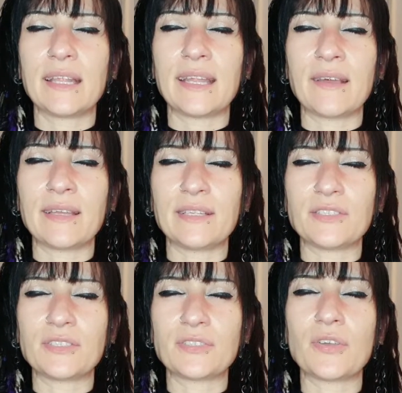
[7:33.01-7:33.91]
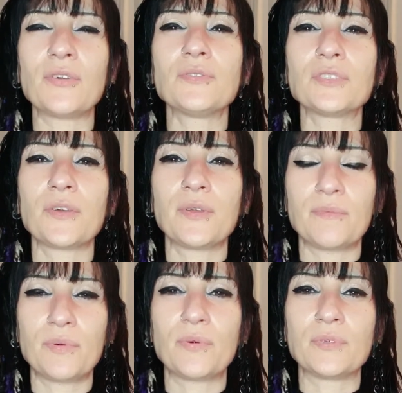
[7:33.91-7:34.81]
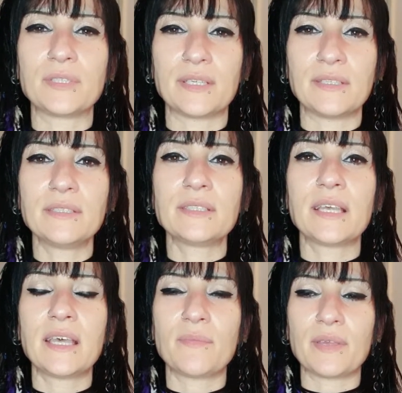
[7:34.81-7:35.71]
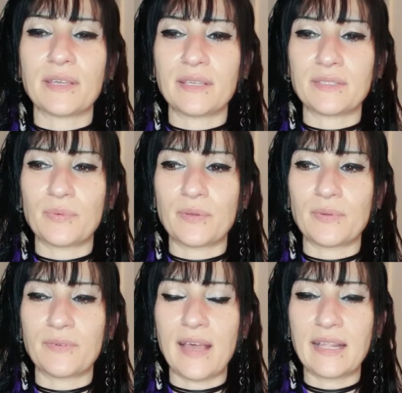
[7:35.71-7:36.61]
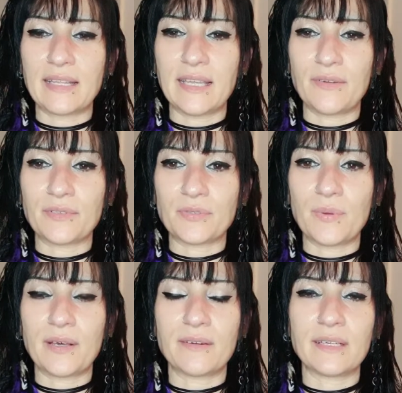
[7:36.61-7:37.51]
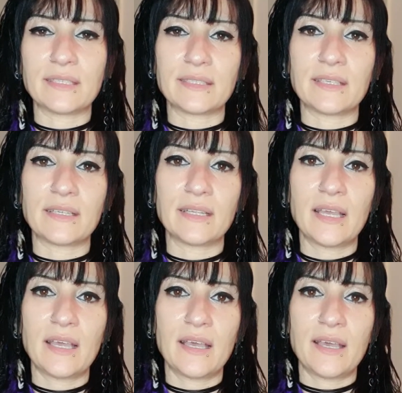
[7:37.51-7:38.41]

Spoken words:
Now, it is so, so important, because what I've had here as well is that